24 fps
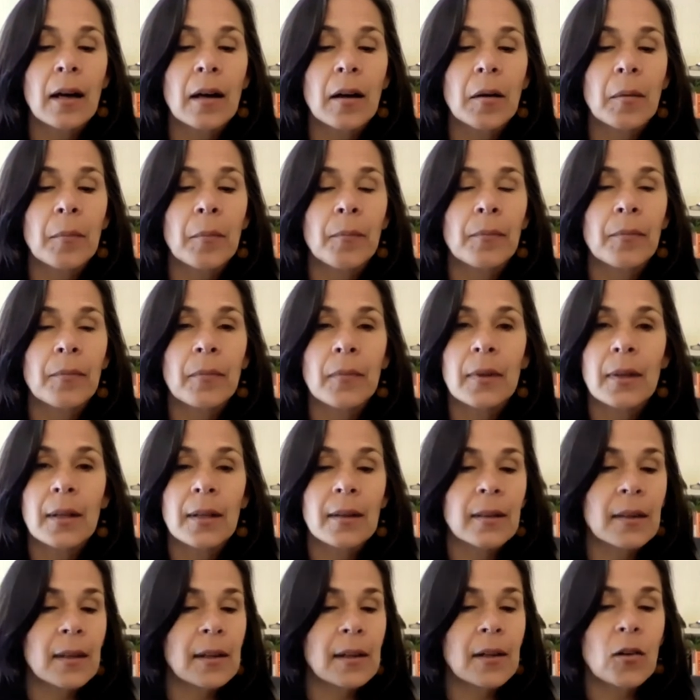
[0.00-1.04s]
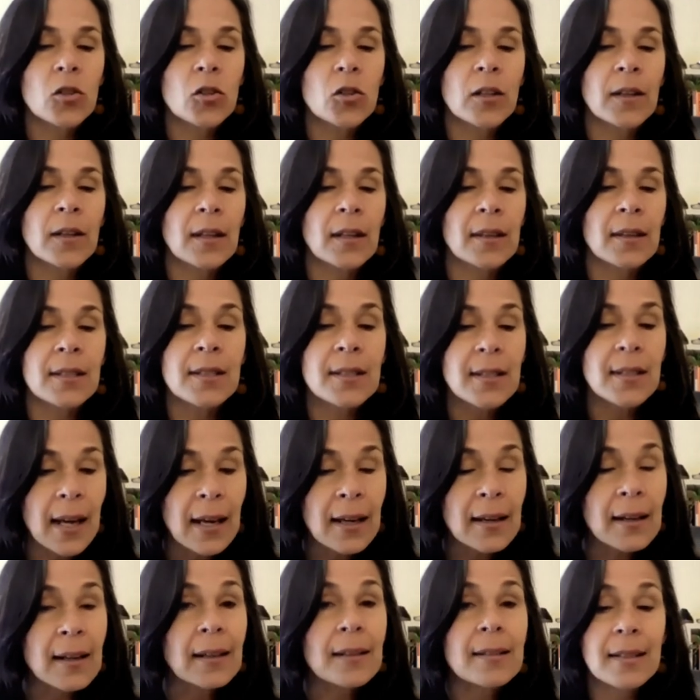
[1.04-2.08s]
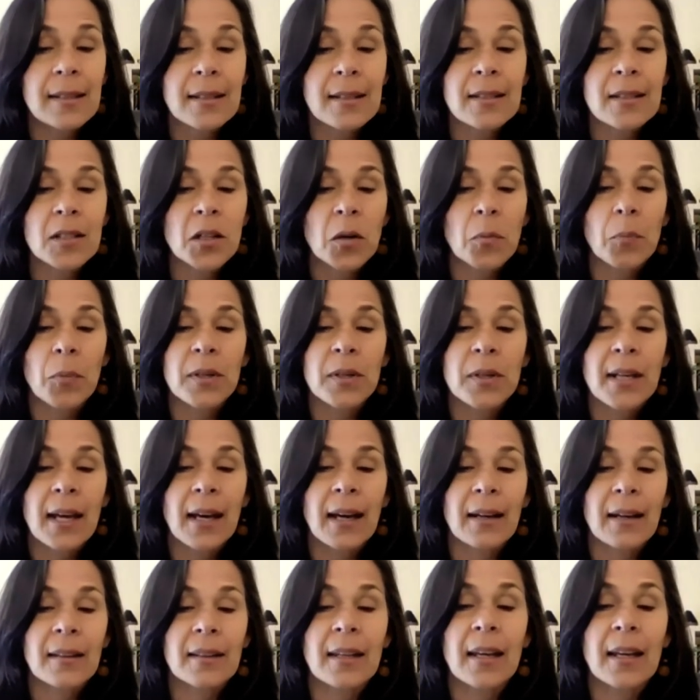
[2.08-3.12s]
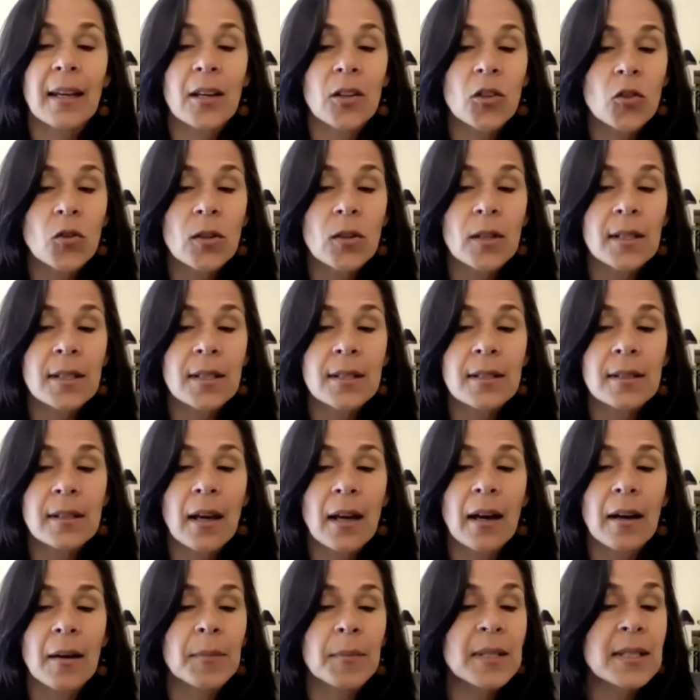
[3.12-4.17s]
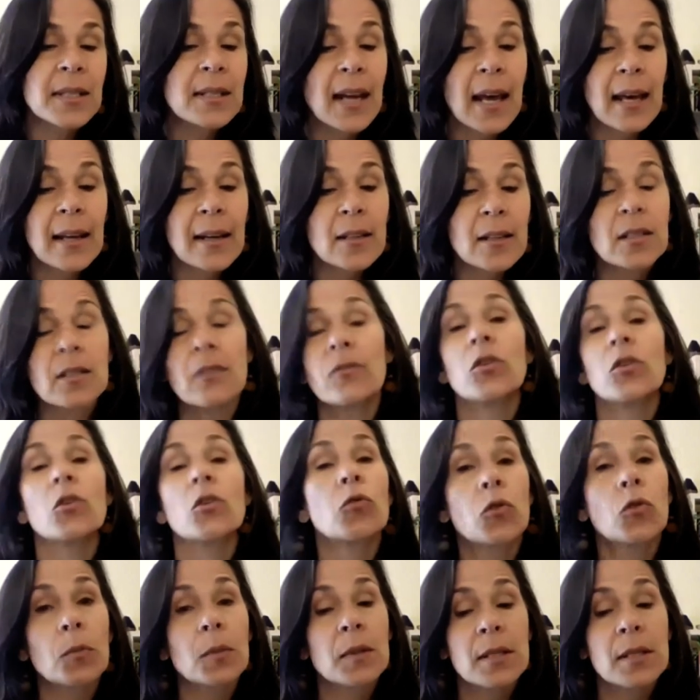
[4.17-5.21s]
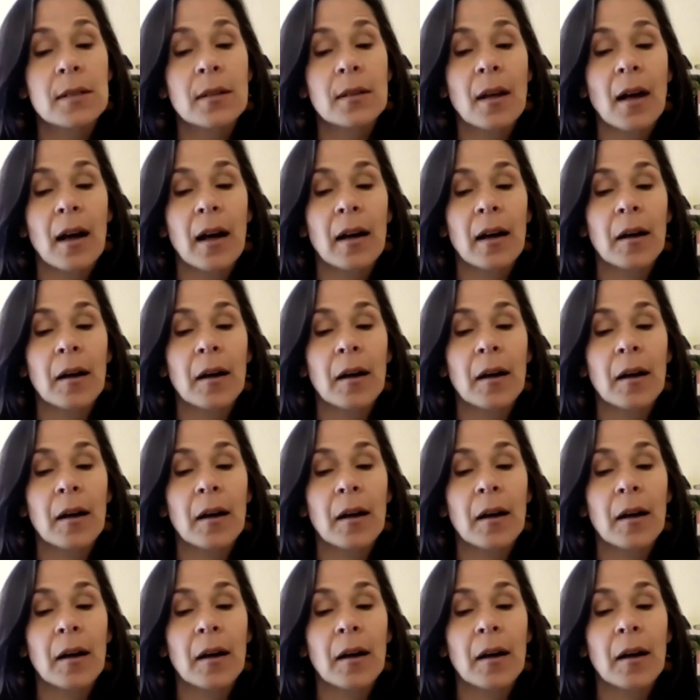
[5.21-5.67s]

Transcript: the notion that the state exists to protect the interests status of the groups